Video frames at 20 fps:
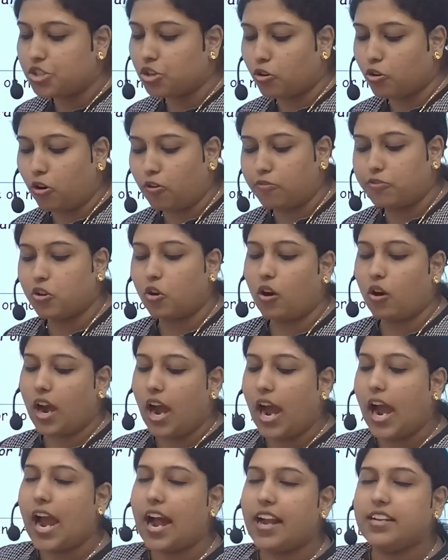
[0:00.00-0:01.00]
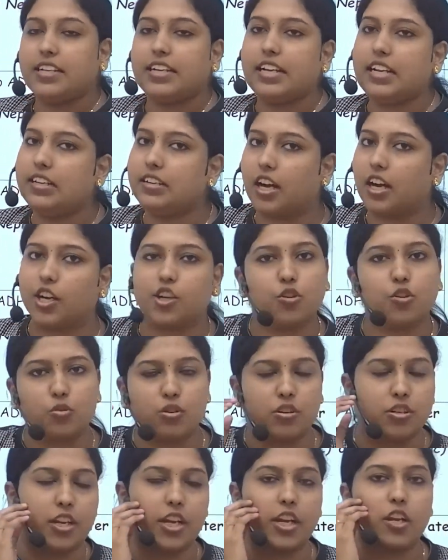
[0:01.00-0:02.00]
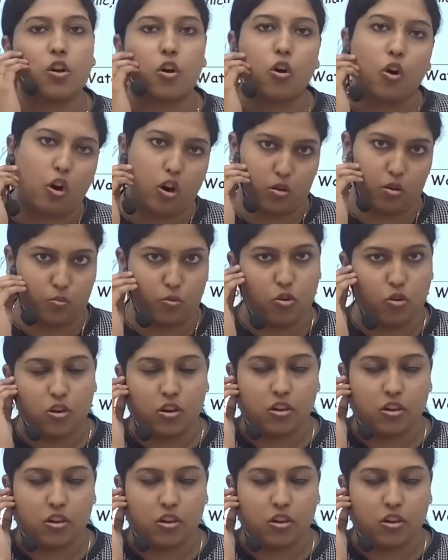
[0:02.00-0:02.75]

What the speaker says: of your antidiuretic hormone.